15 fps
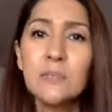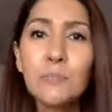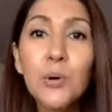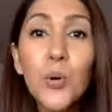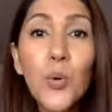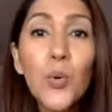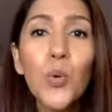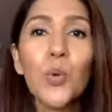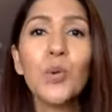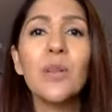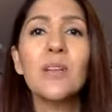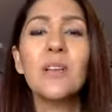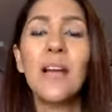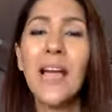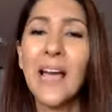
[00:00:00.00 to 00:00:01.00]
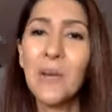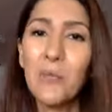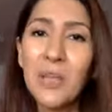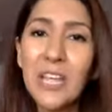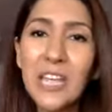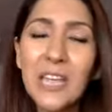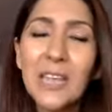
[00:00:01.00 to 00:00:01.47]
pool and
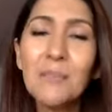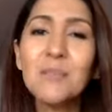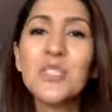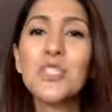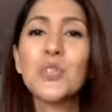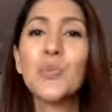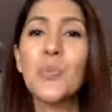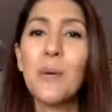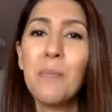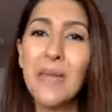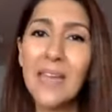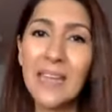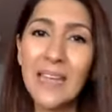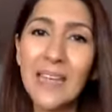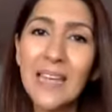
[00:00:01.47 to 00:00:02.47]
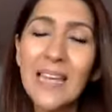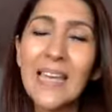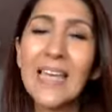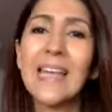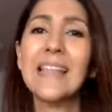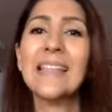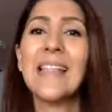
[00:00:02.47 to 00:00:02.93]
we keep swimming
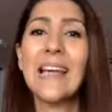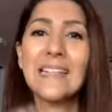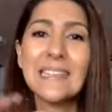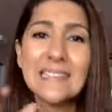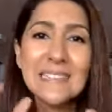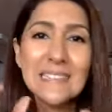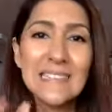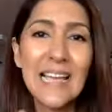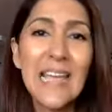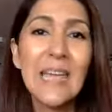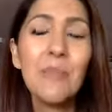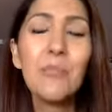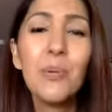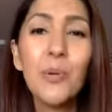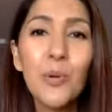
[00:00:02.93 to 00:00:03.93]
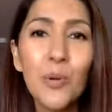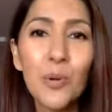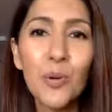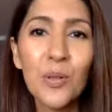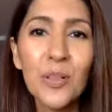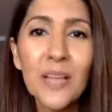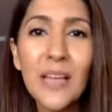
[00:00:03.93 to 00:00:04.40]
in that same
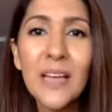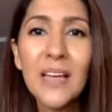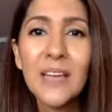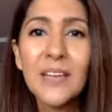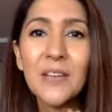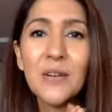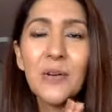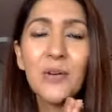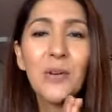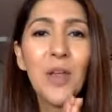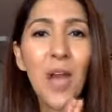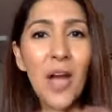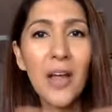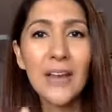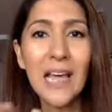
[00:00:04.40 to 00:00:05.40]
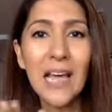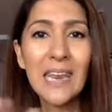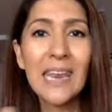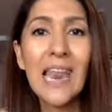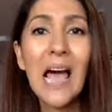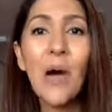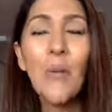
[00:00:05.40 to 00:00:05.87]
pool, not
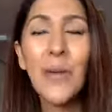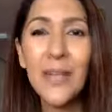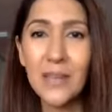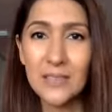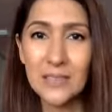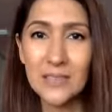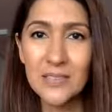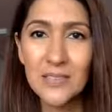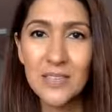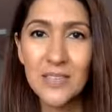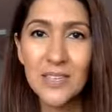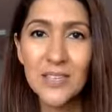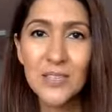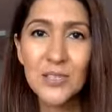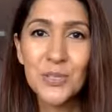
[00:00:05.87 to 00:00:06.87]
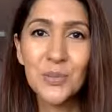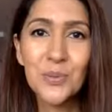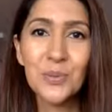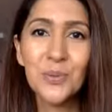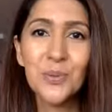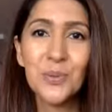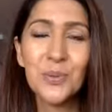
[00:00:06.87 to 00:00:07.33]
allowing us
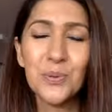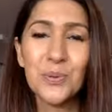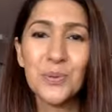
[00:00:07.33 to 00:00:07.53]
to